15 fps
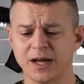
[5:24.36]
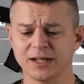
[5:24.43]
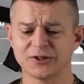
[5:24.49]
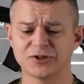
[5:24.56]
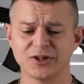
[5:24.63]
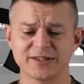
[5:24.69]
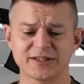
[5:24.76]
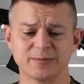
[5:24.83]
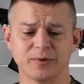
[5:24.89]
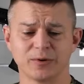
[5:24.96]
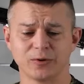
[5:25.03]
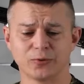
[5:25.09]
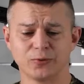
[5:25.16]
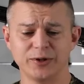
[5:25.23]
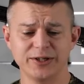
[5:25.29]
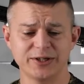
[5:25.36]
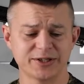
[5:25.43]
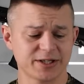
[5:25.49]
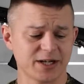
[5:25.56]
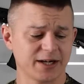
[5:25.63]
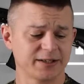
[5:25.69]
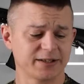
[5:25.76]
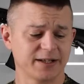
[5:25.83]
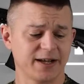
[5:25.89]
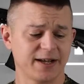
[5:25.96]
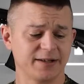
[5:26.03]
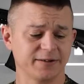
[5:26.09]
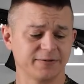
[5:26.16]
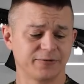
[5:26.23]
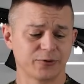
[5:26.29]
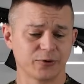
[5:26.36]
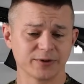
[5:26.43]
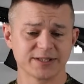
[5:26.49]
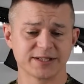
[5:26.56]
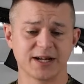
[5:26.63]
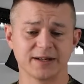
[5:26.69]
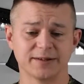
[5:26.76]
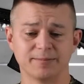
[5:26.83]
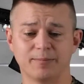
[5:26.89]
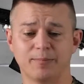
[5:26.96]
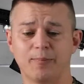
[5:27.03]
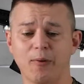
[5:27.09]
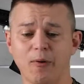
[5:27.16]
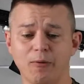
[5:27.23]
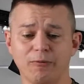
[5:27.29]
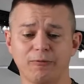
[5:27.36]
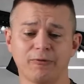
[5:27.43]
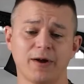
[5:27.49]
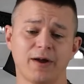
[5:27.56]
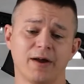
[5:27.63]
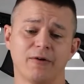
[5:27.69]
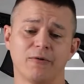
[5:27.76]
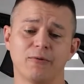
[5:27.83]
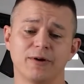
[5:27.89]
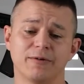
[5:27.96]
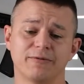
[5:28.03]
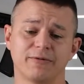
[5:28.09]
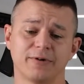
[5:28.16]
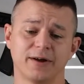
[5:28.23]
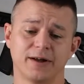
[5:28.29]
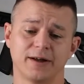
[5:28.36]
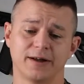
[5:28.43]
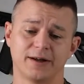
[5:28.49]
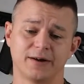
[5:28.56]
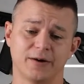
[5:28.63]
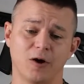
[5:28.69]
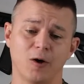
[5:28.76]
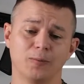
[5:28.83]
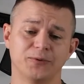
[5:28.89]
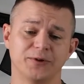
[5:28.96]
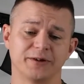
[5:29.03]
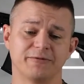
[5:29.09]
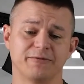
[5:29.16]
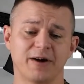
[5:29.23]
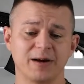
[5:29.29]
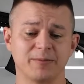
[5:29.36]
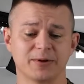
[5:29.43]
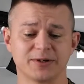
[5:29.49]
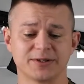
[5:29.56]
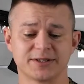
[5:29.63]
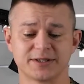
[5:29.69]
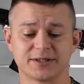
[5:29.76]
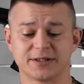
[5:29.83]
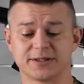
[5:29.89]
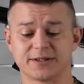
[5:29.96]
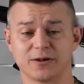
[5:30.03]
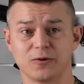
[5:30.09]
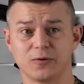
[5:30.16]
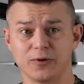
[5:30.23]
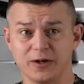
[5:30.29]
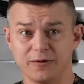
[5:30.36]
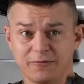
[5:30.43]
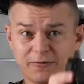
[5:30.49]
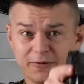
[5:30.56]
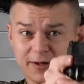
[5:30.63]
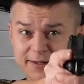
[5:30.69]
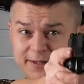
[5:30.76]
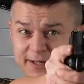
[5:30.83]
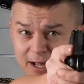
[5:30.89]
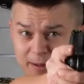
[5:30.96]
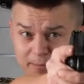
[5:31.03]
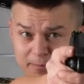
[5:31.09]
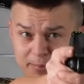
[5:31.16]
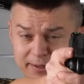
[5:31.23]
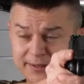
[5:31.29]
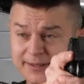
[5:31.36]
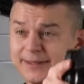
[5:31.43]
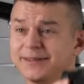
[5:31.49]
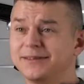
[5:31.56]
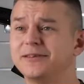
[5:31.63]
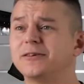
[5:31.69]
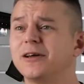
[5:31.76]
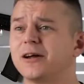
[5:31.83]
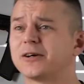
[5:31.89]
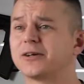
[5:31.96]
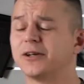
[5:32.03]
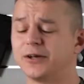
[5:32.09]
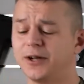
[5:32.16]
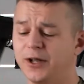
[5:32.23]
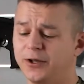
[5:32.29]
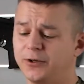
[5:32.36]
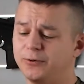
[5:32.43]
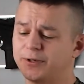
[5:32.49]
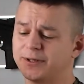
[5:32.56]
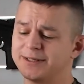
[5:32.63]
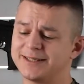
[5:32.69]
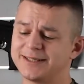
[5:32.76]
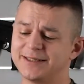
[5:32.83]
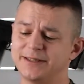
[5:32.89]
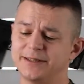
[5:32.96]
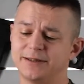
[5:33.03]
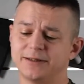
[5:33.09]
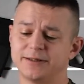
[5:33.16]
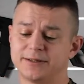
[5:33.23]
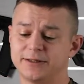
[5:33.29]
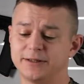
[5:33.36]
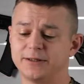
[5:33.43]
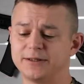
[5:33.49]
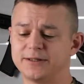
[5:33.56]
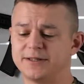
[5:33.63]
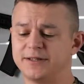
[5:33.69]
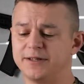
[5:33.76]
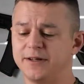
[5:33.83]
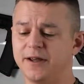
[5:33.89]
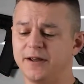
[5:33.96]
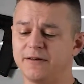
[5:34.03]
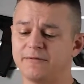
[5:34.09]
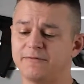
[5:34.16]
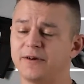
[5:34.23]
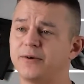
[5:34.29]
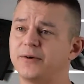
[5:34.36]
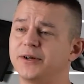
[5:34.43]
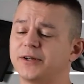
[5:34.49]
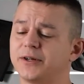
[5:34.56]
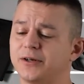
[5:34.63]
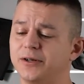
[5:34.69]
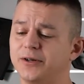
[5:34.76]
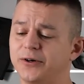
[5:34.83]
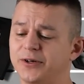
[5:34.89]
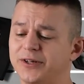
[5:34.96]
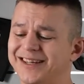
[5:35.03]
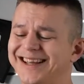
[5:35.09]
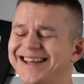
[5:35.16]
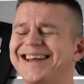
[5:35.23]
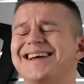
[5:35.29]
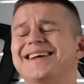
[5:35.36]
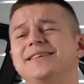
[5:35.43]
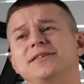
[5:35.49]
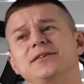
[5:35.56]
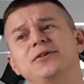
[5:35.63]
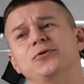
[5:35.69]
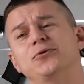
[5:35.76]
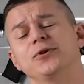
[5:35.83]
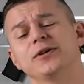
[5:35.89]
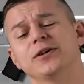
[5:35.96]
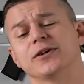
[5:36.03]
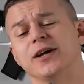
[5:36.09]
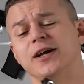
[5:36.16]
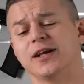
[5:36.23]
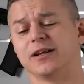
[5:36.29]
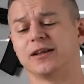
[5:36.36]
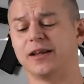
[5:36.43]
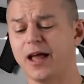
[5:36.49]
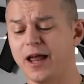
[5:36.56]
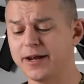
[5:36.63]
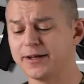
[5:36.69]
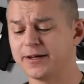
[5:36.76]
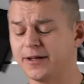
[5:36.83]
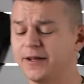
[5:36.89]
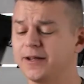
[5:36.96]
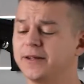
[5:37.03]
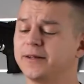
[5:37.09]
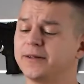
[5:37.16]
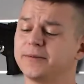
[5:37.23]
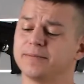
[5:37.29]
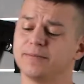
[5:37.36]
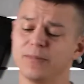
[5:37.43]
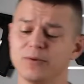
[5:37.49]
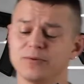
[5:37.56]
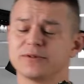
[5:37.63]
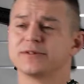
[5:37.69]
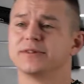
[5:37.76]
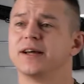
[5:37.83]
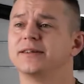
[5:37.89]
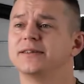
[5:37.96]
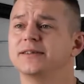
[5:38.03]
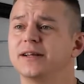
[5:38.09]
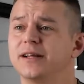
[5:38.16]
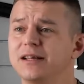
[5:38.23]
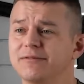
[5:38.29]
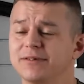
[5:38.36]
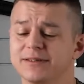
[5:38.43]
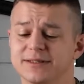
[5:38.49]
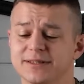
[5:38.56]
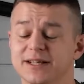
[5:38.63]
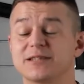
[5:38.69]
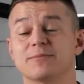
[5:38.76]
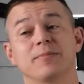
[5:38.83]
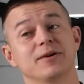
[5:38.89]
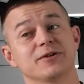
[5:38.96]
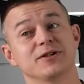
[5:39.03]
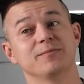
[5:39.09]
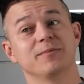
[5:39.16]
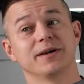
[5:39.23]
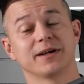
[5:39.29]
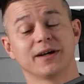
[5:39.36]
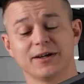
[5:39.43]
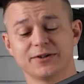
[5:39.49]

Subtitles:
adjustable rear side and front side, both with optic fibers, so if it's a bit darker you can still see very clearly. And the trigger, like in most 1911s, especially by